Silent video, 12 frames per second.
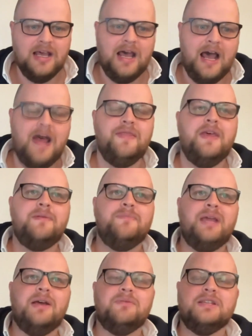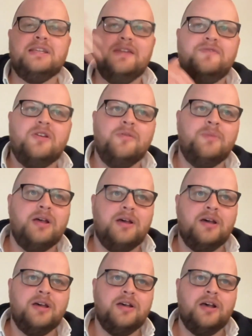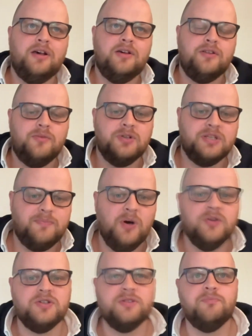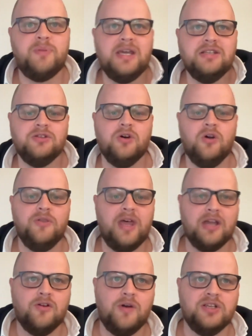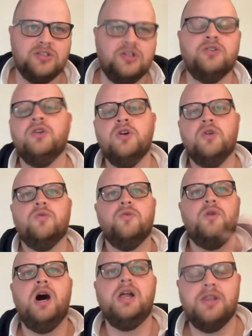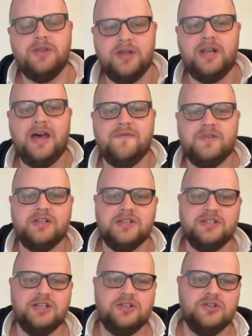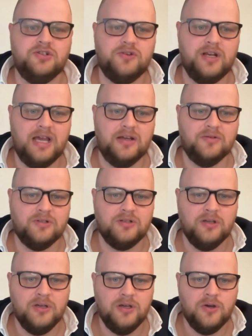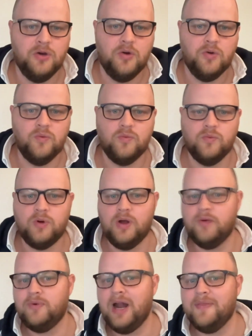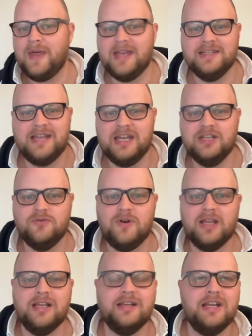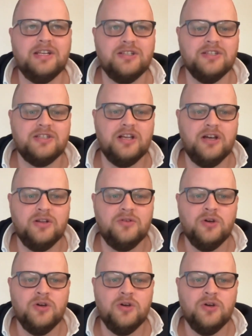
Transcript: and then be able to give them a response based on their question rather than have a decision tree out. Around that intent recognition side,